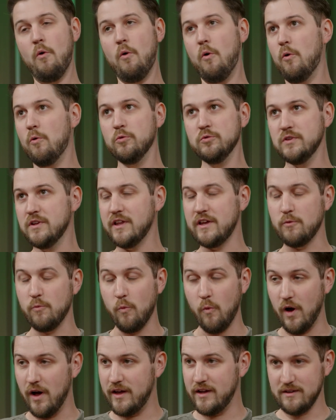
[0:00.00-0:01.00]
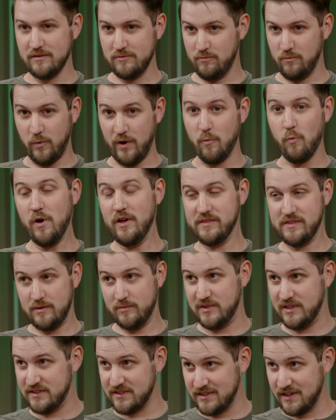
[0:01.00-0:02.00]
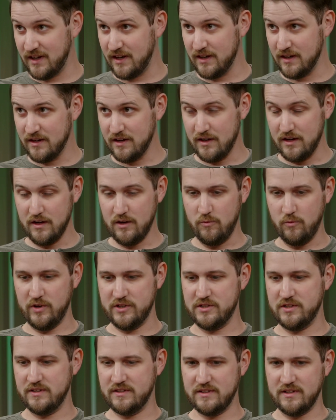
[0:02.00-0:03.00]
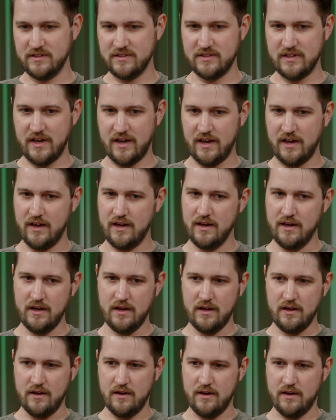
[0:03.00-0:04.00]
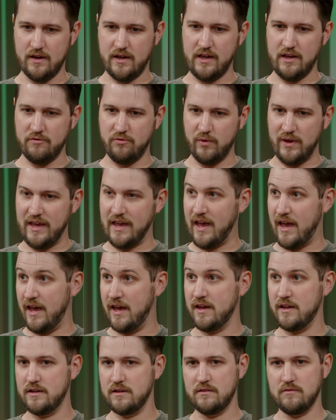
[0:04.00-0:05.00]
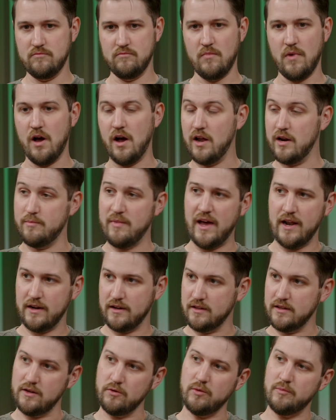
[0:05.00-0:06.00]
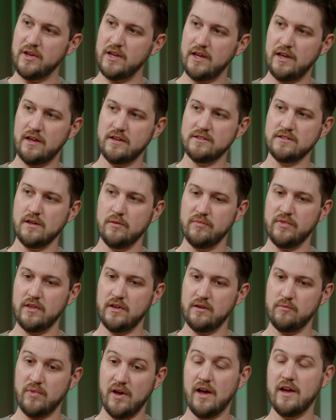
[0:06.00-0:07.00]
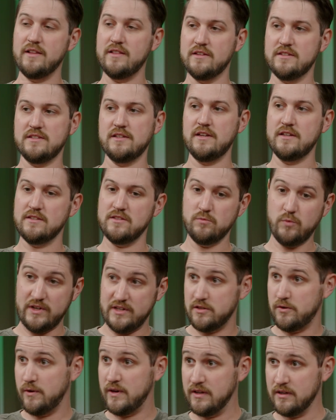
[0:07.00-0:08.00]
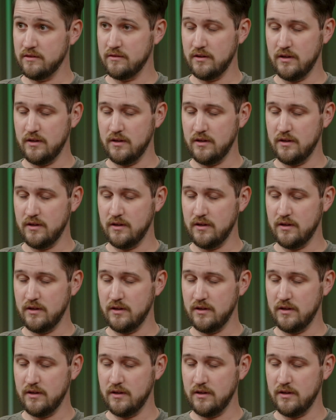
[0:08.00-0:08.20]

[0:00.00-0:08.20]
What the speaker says: only what we want them to see, which is to say, if we can automatically remediate something behind the scenes, we do it.